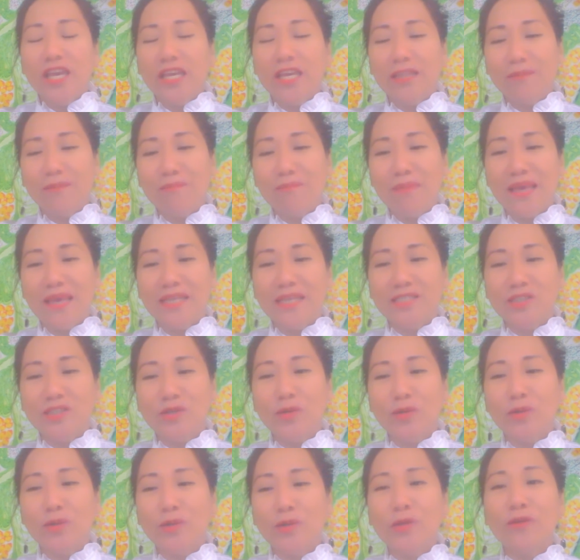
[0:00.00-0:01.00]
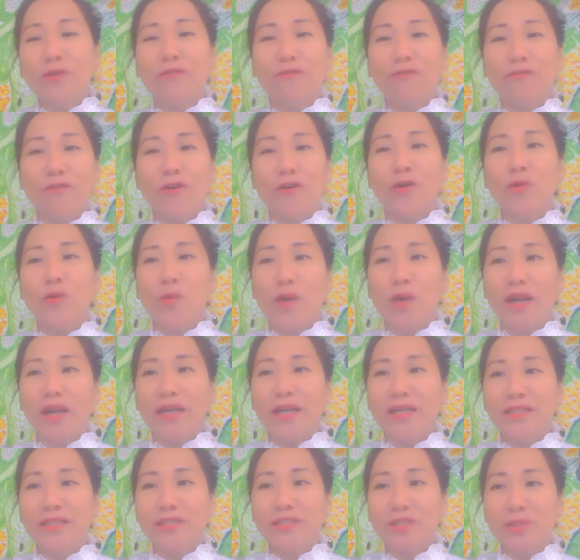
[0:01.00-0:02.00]
it makes you look
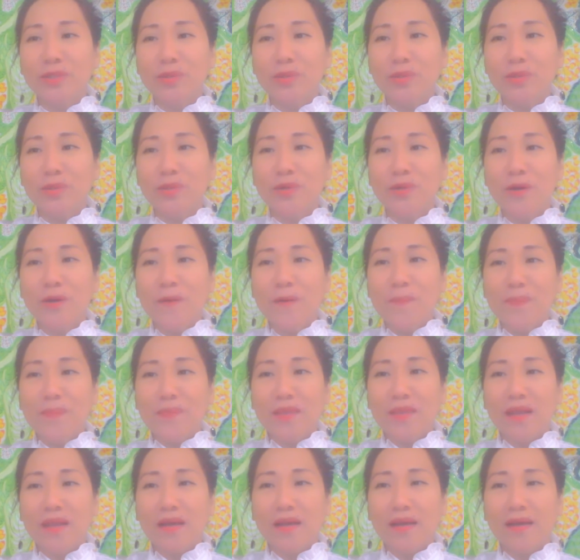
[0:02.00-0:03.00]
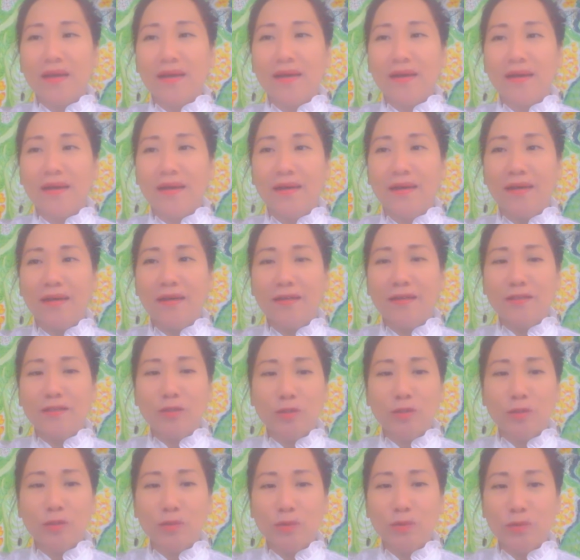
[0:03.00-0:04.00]
forward uh,
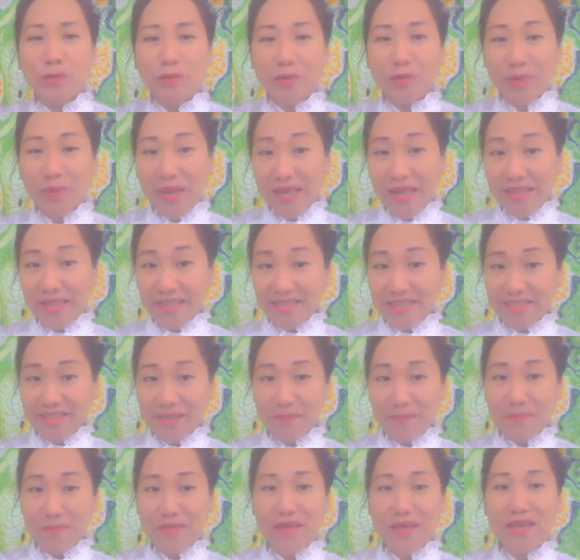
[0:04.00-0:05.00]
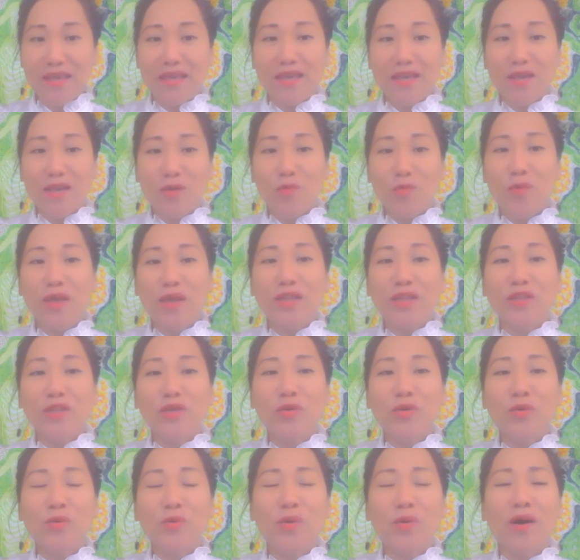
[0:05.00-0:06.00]
to creating something. When
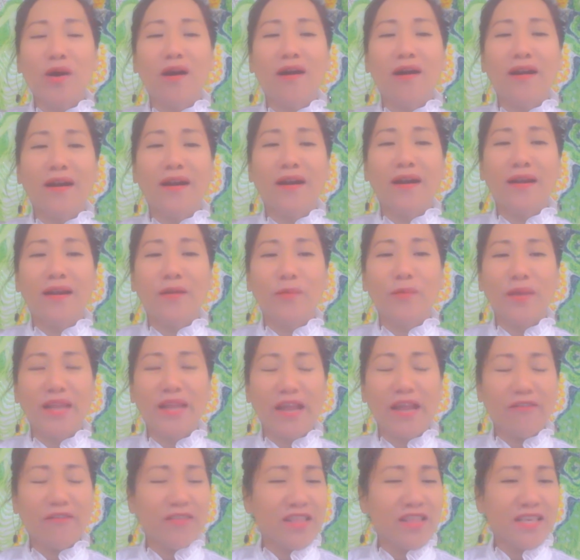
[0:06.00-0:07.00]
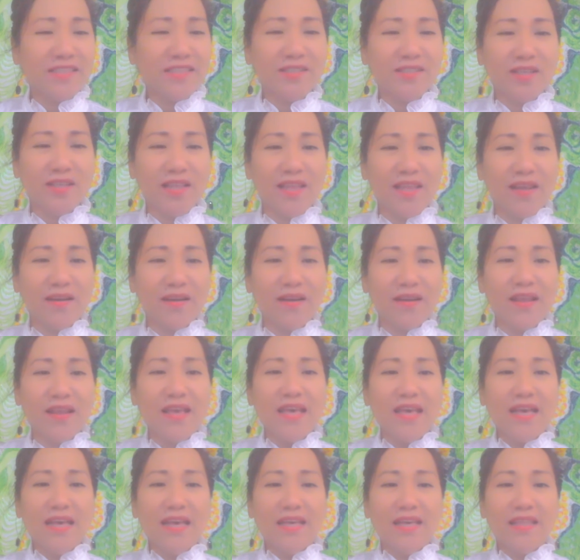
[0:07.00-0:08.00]
everything is clear,
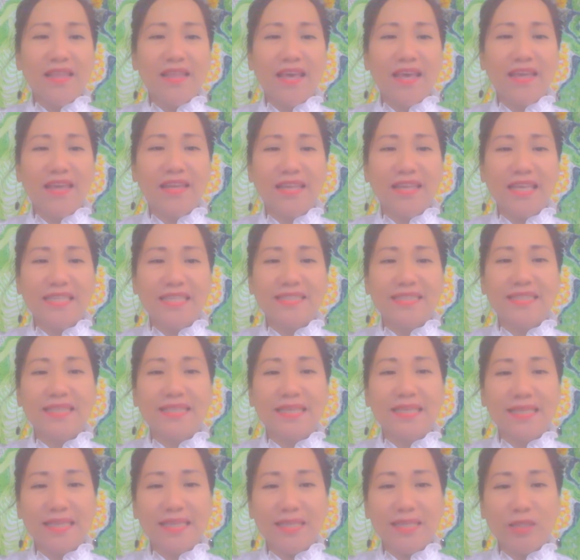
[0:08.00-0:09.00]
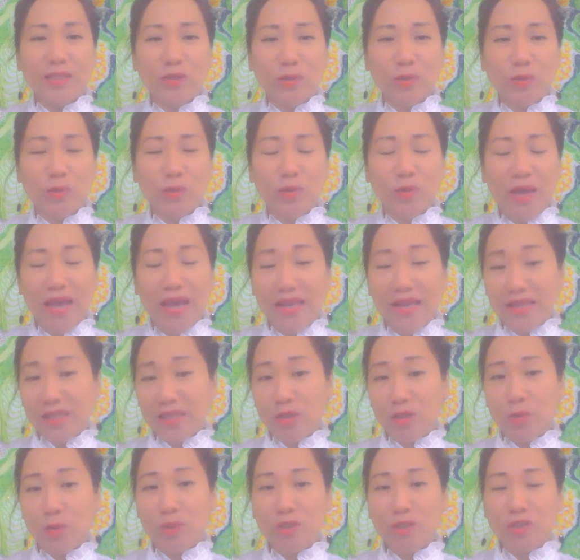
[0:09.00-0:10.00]
then it's leading to an
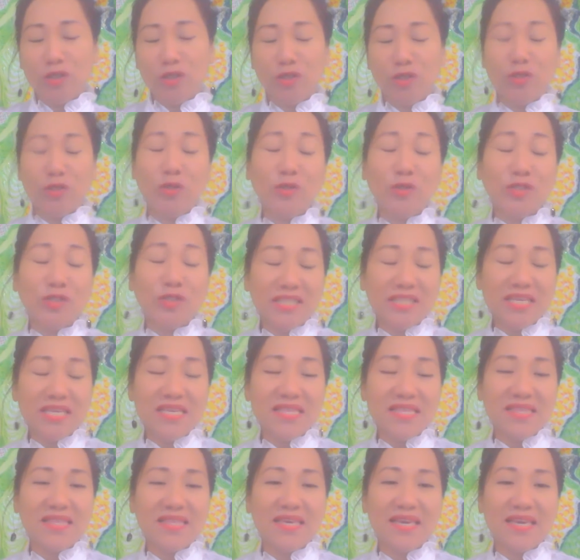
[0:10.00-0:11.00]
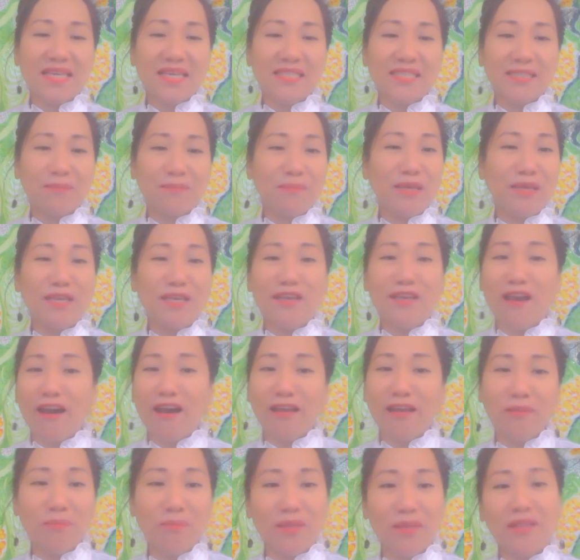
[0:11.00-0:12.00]
intuition. You see things
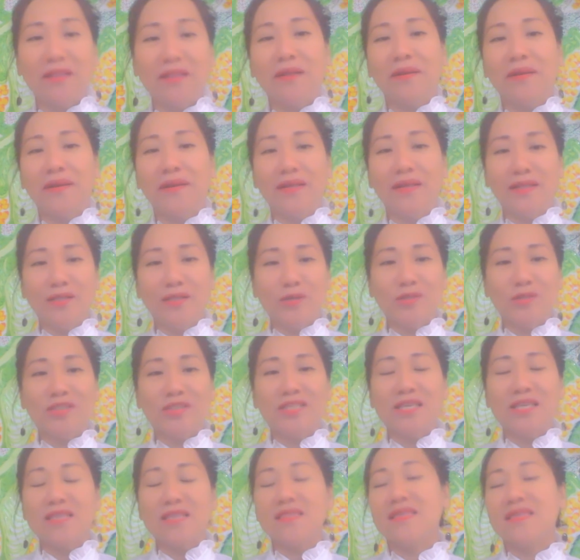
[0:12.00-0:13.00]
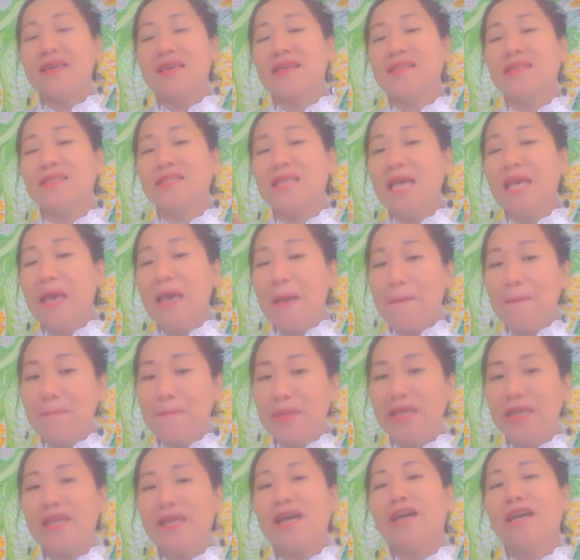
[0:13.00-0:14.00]
beyond material, you see things
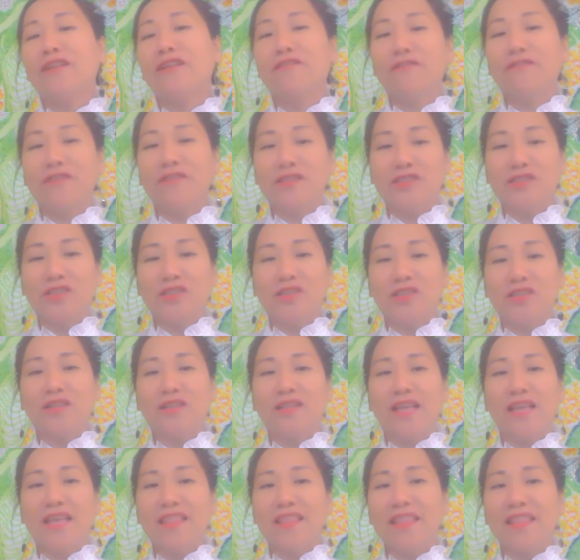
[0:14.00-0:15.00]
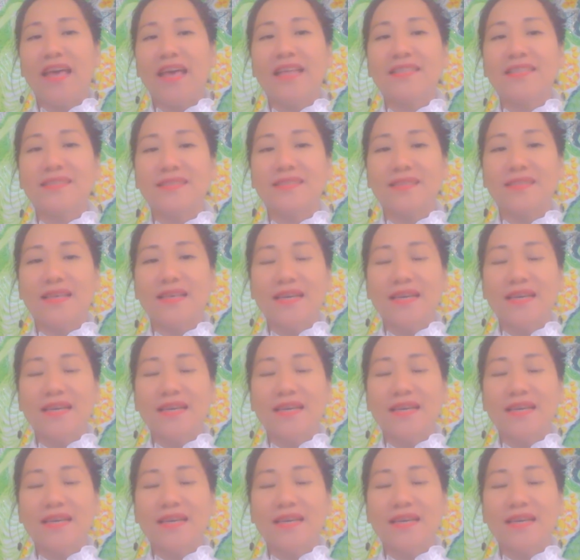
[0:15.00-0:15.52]
beyond physical. And that